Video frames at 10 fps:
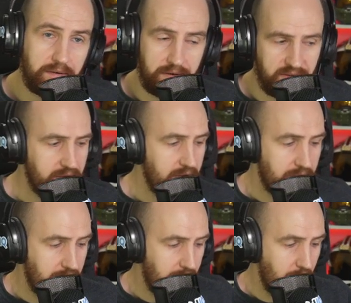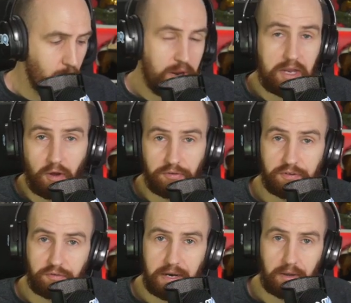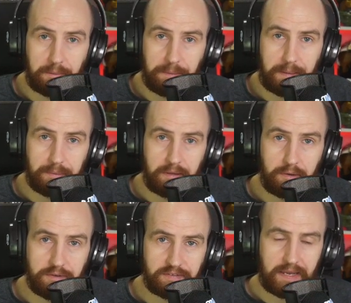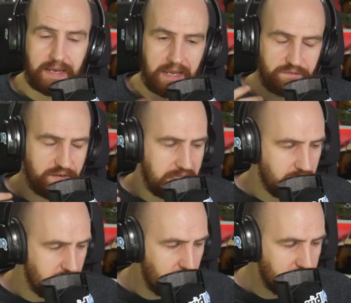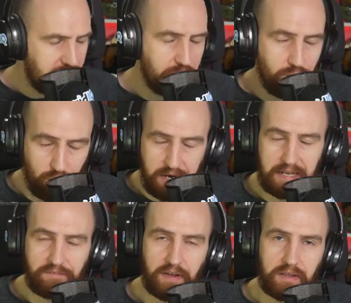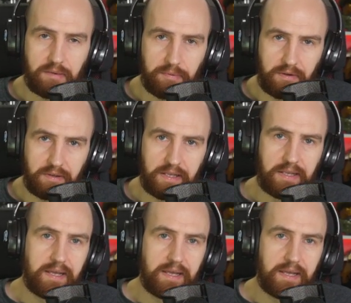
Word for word: And we concentrate on the people who are saying, I find your content really valuable.